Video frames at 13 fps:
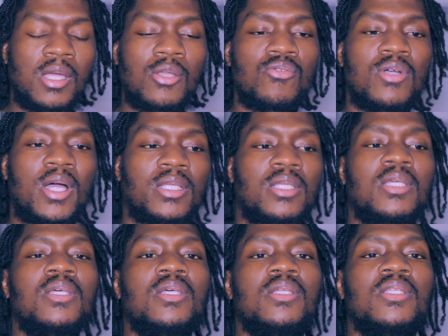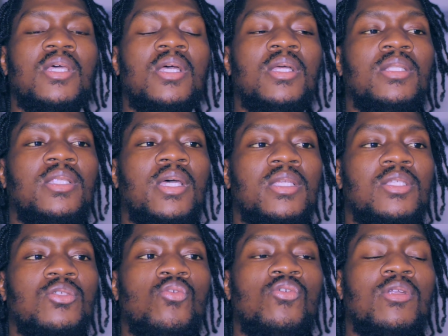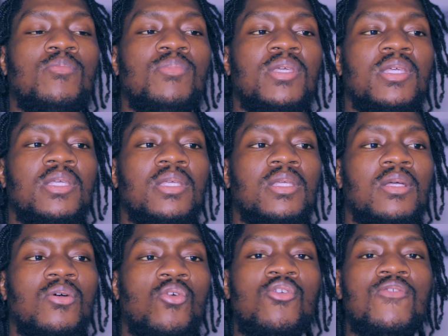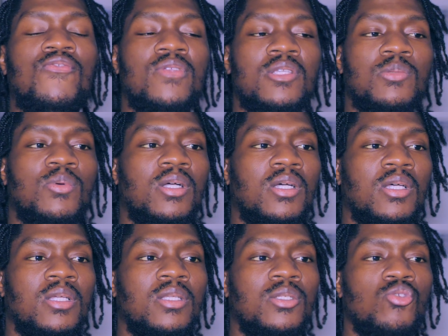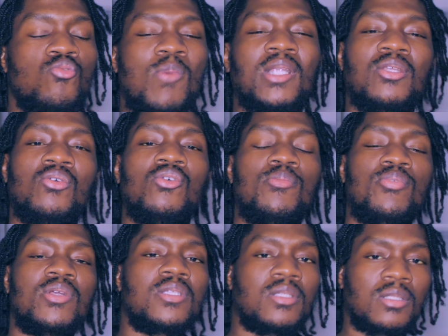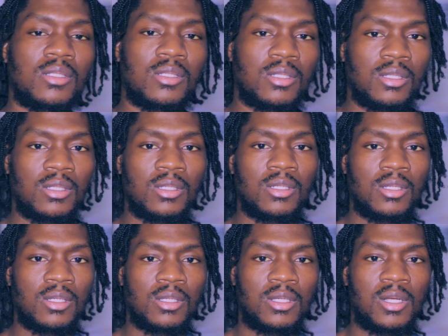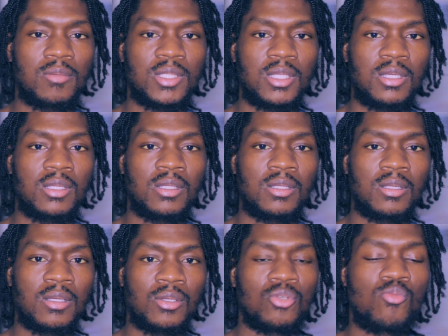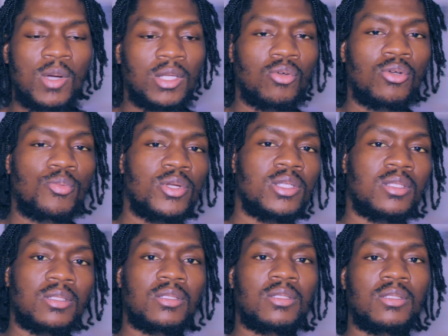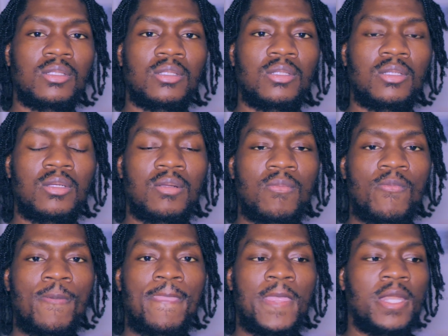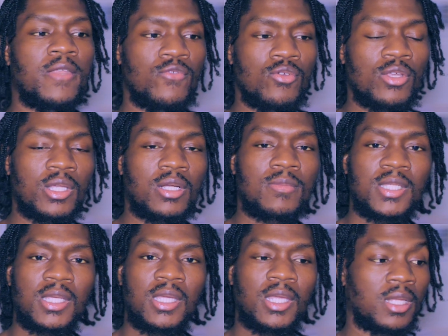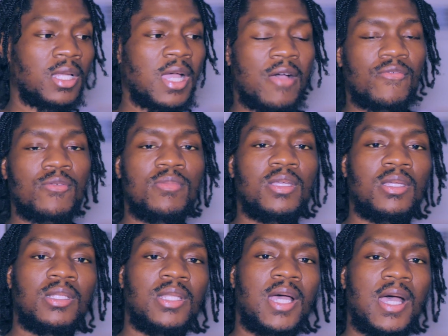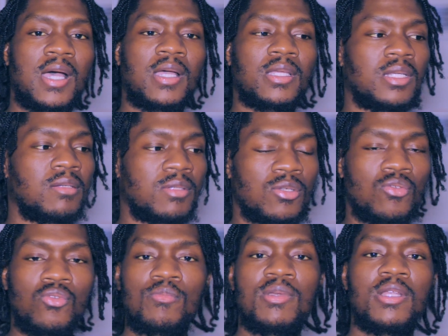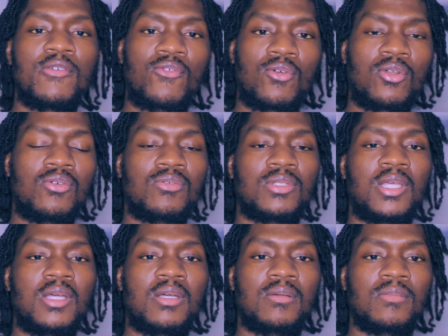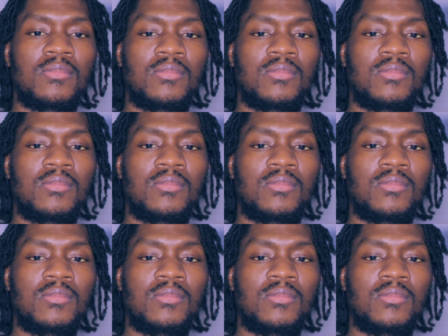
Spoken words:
saying, now you got kids that's going to be orphans because you about to go to prison. You know what I'm saying? You about to go to prison. And if you know what I'm saying, and God forbid he died, you know what I'm saying, you won't be there for a long time.